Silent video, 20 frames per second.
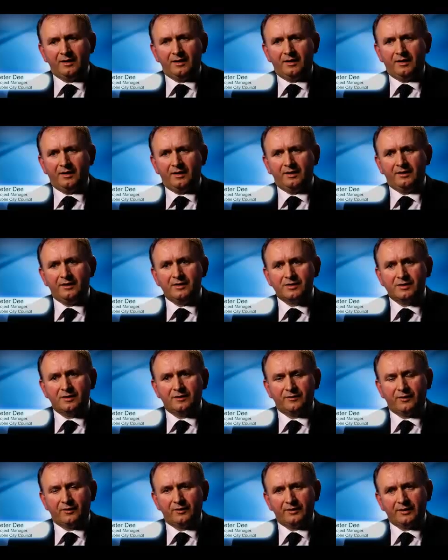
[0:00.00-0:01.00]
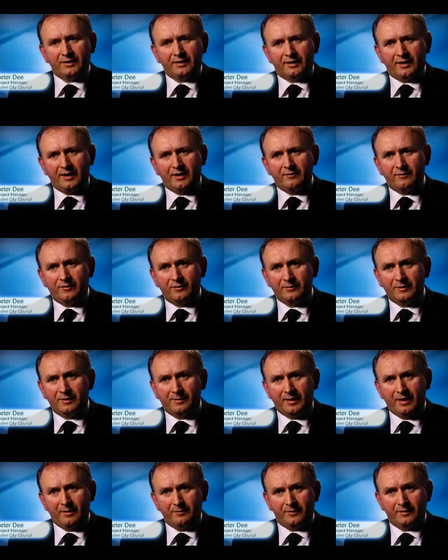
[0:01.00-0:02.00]
Initial funding came from the
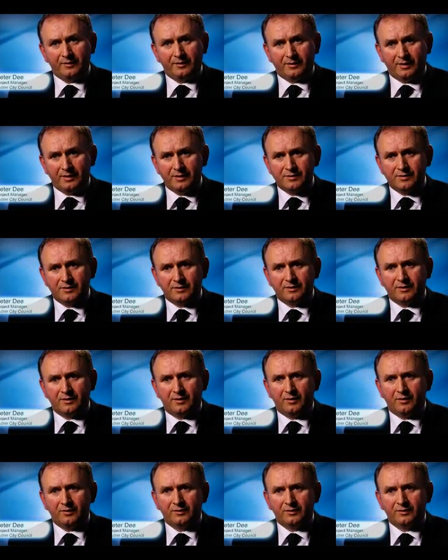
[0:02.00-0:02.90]
Department of the Taoiseach